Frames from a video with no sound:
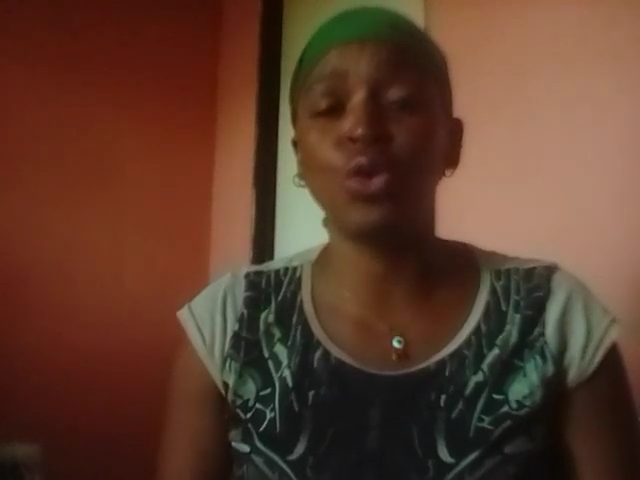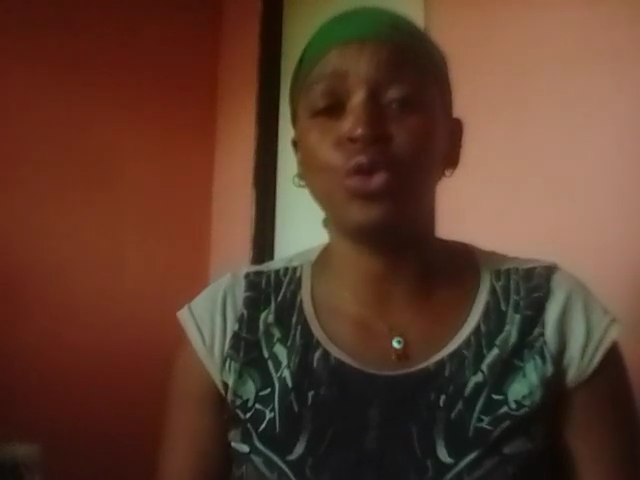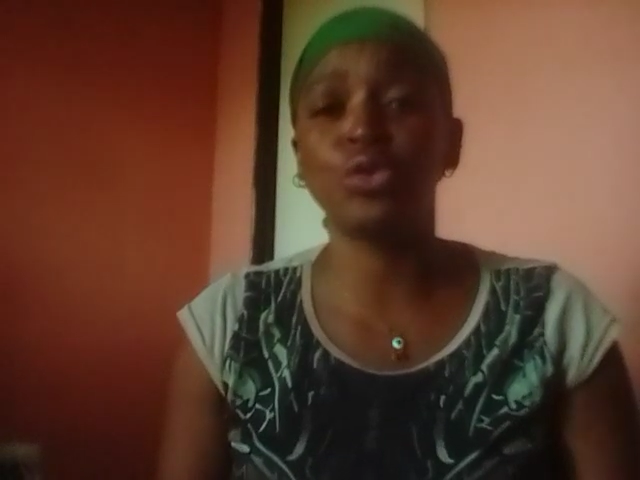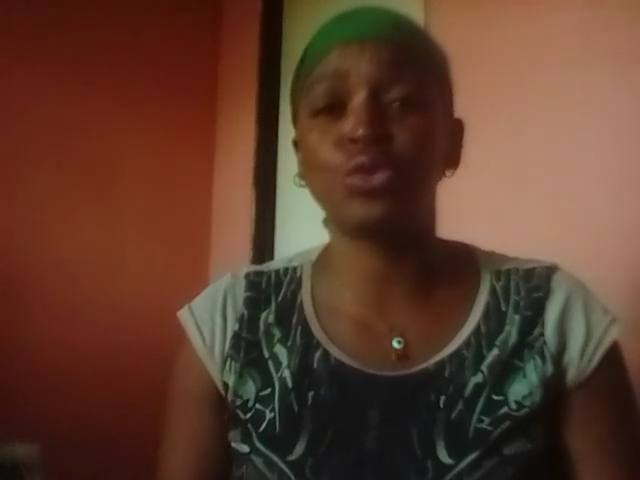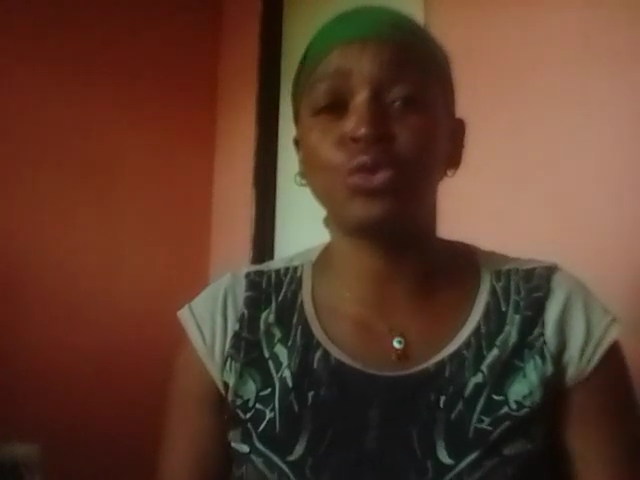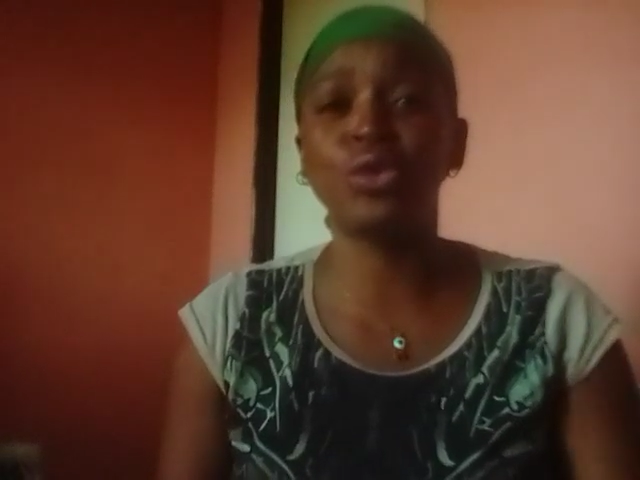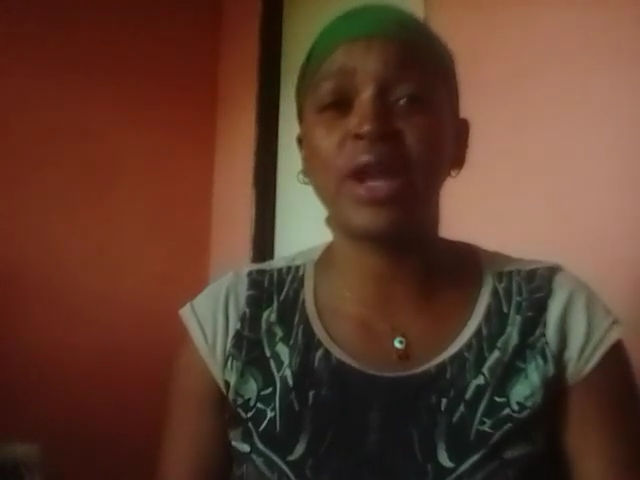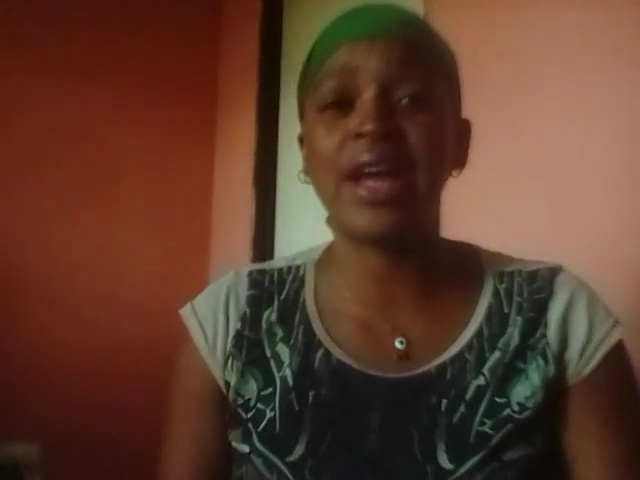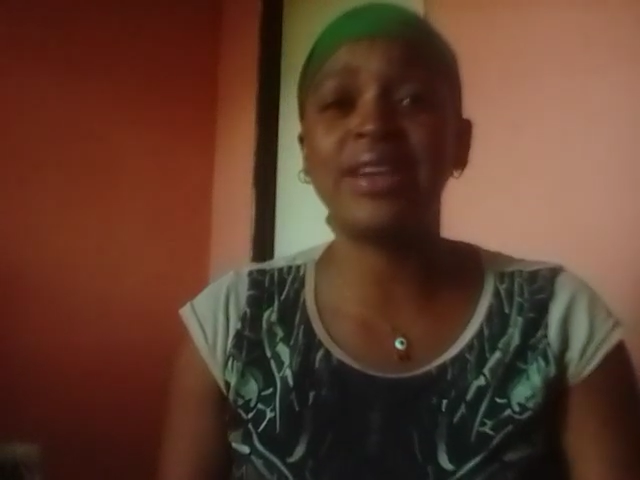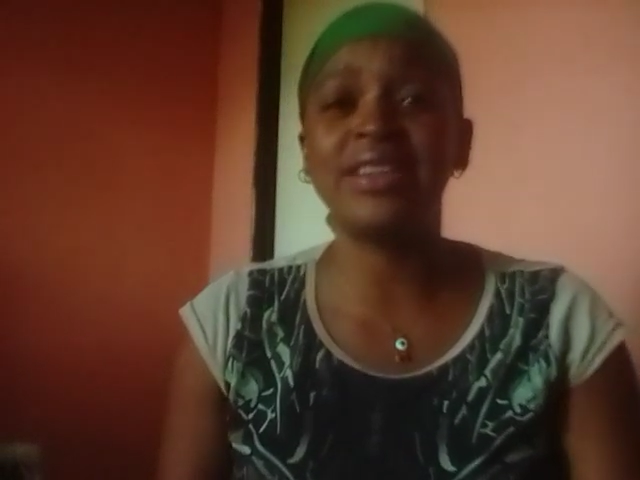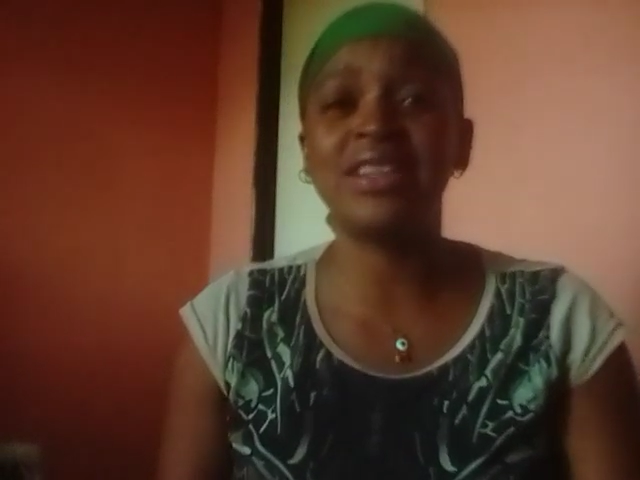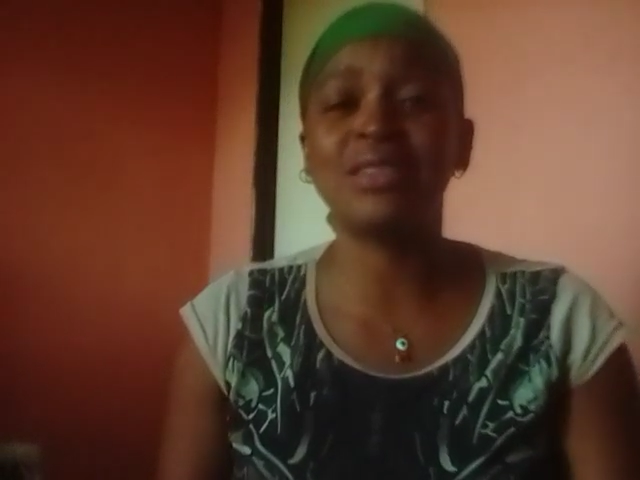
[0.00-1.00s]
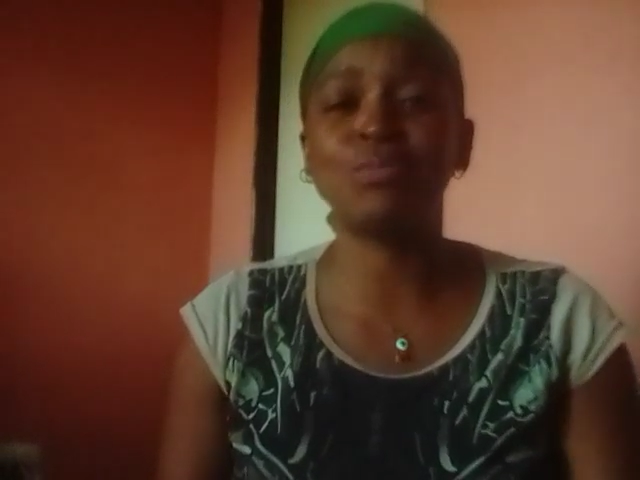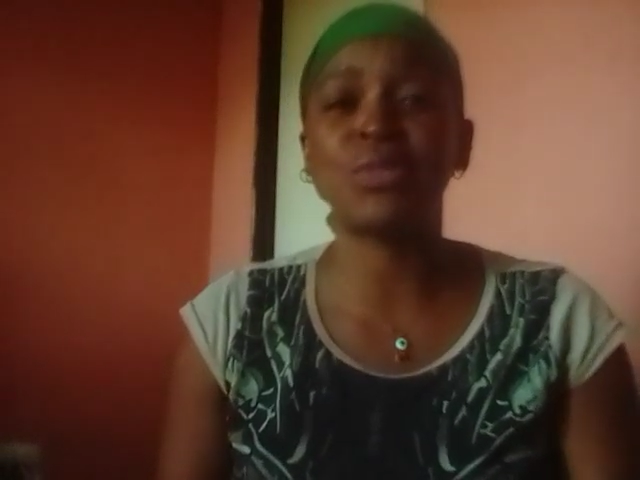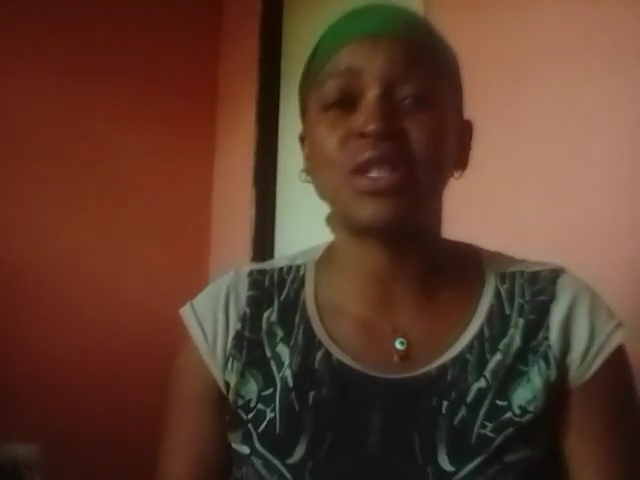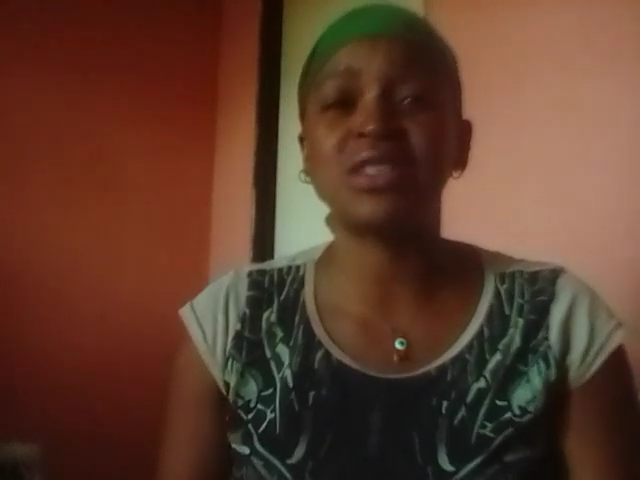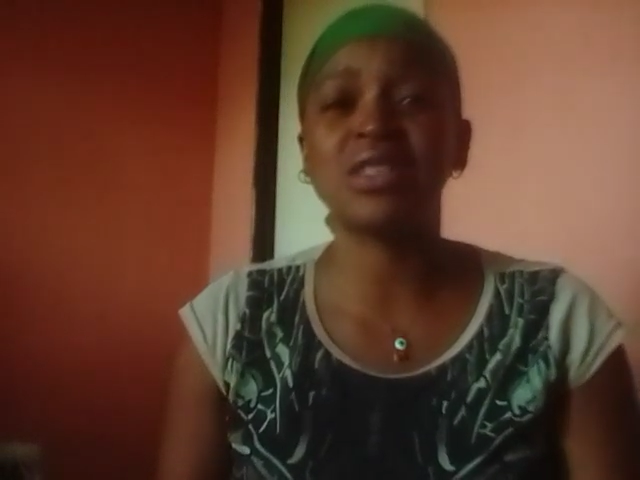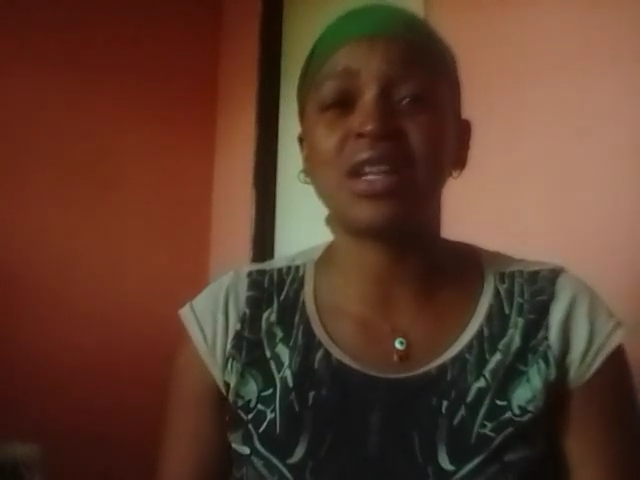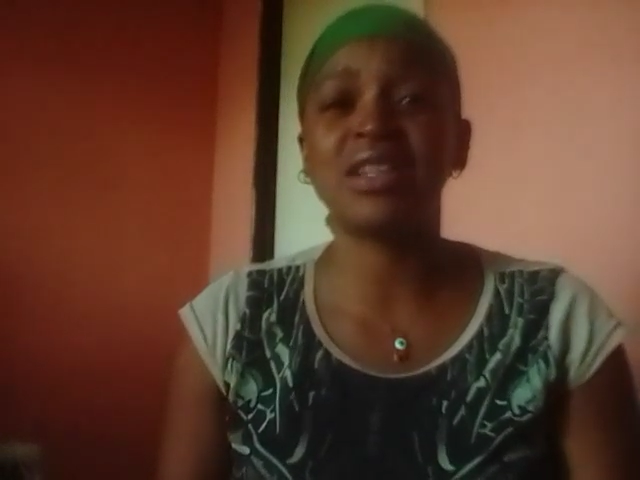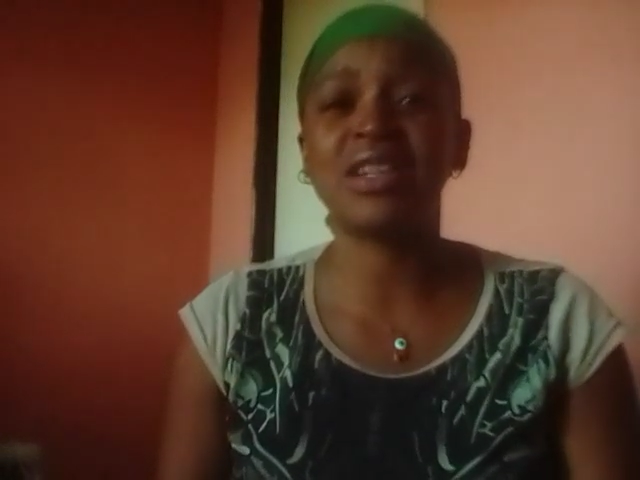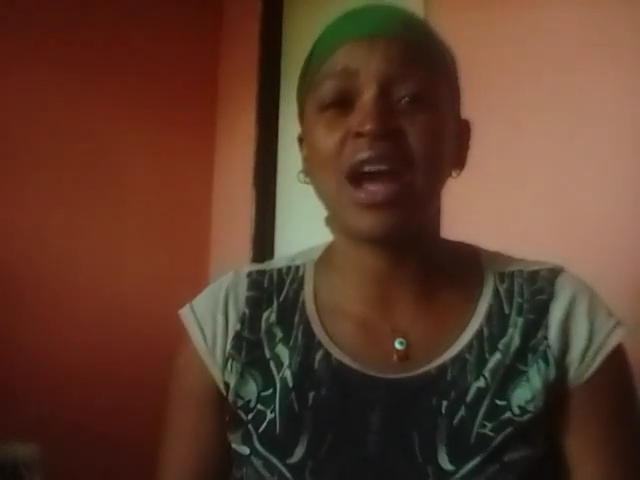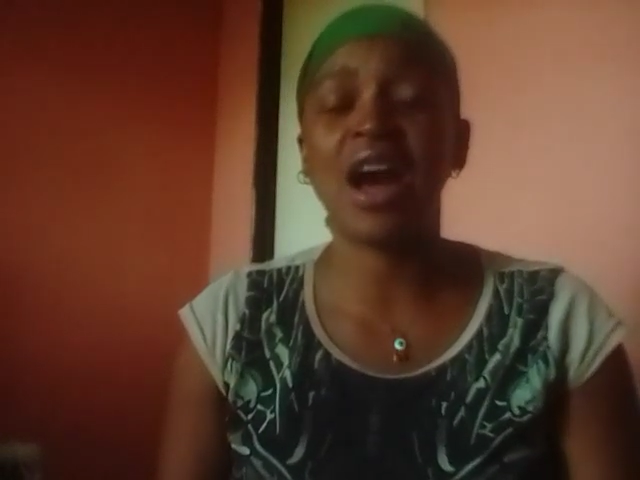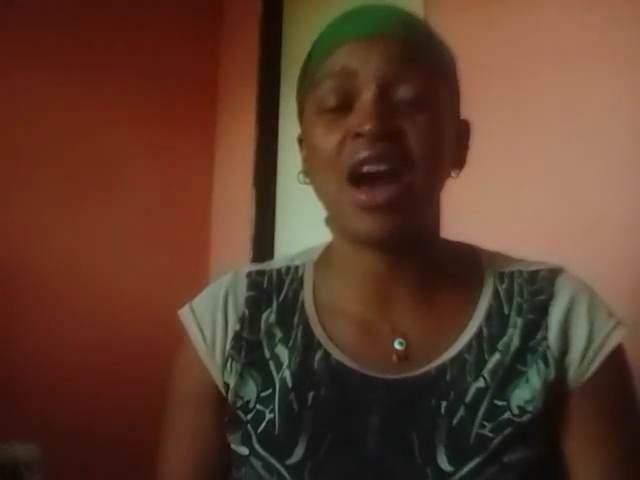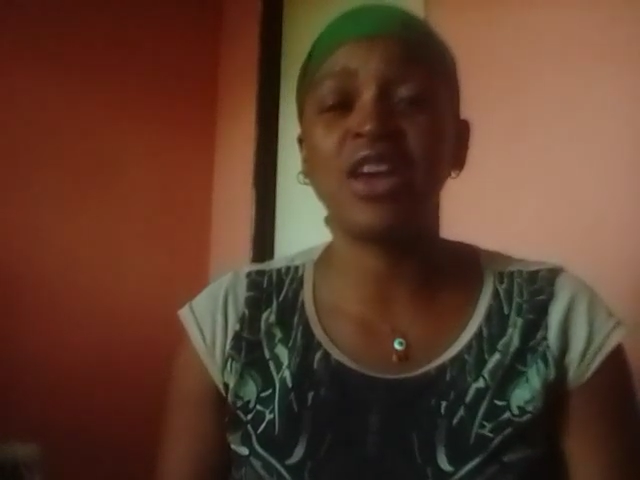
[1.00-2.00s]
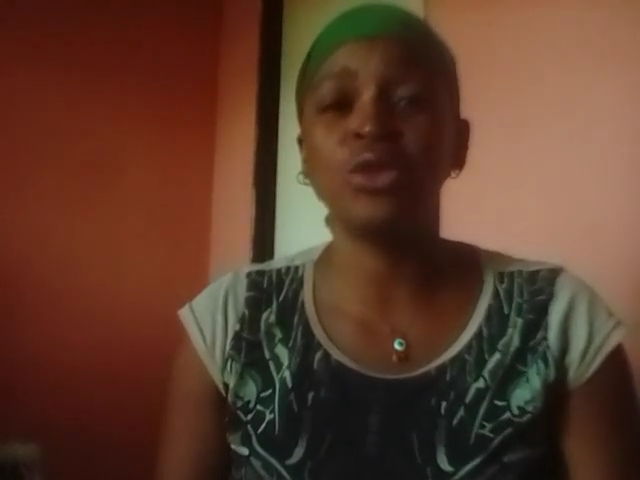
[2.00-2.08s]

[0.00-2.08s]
go through that, it means that yeah,